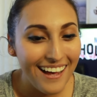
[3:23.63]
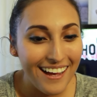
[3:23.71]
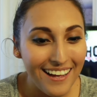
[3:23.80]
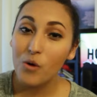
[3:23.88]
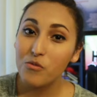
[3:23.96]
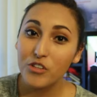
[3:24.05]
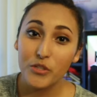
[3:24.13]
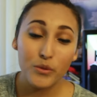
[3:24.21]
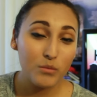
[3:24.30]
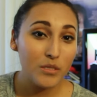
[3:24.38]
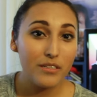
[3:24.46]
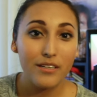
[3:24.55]
Hopefully we'll
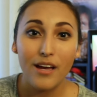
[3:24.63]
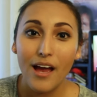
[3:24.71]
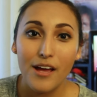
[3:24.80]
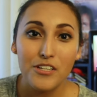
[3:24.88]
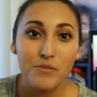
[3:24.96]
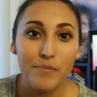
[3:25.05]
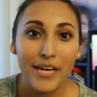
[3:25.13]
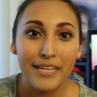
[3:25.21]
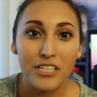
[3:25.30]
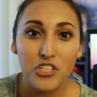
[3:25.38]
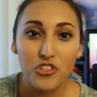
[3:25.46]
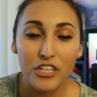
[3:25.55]
be
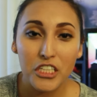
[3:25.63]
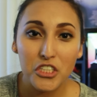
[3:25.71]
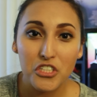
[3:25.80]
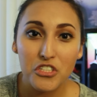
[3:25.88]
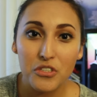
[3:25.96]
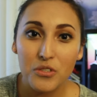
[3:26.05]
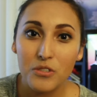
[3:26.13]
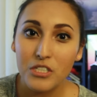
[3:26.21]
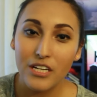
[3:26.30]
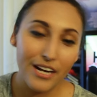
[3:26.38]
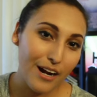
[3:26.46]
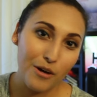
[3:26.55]
making a trailer soon
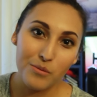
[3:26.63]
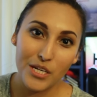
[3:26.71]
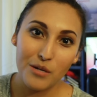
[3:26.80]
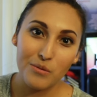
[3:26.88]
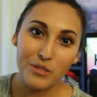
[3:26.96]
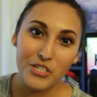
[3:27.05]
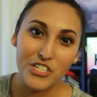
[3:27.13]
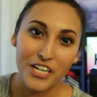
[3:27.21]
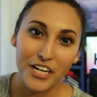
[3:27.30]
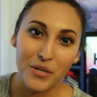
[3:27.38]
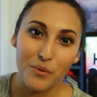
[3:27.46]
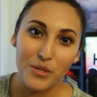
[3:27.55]
and I'll be able to
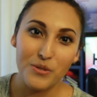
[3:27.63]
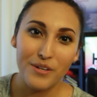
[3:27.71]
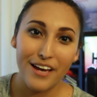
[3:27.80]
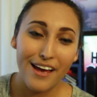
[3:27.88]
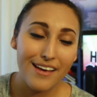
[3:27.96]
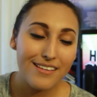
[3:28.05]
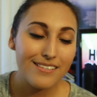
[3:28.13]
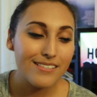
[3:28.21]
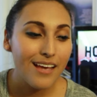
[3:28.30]
share it with you guys.